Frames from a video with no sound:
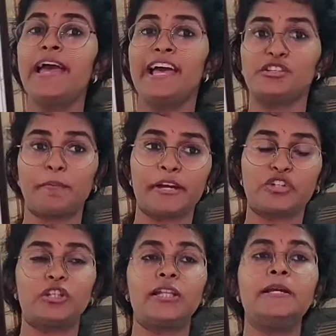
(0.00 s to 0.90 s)

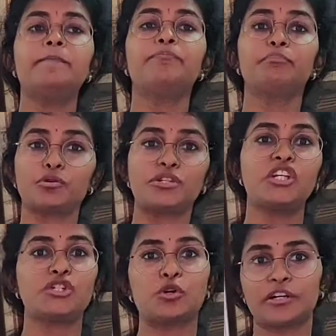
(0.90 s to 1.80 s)
especially
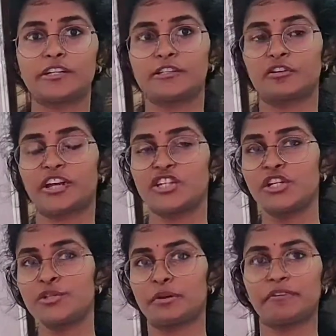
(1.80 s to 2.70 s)
posterior shoulder dislocation
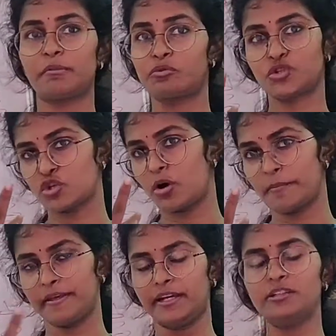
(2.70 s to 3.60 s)
is one of the most common
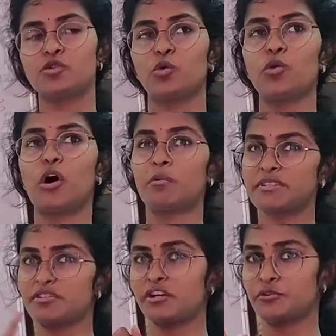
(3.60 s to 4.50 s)
things. So
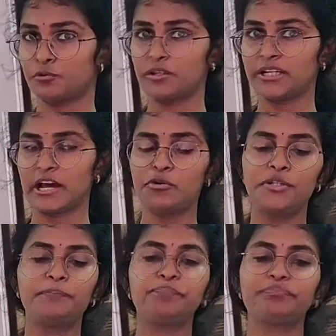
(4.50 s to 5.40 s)
always try to rule that out.